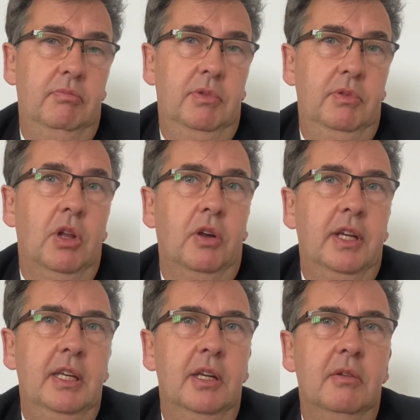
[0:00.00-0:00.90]

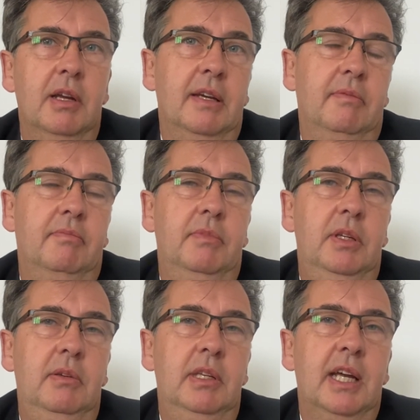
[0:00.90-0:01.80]
non-EU, like
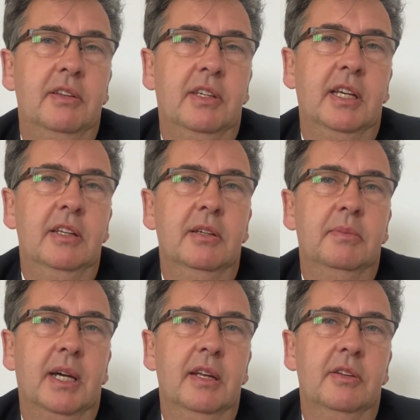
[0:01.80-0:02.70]
United Kingdom,
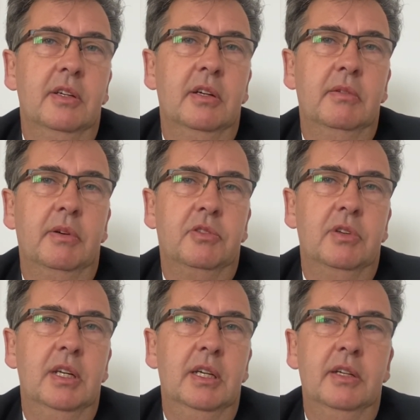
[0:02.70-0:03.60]
Canada,
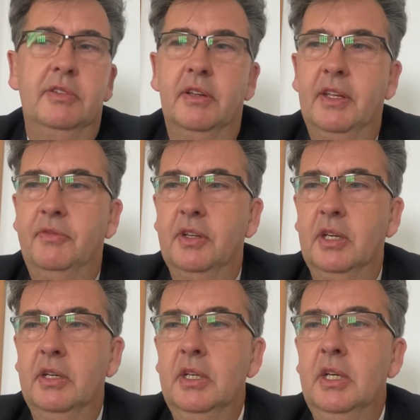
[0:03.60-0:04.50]
Australia, South Africa.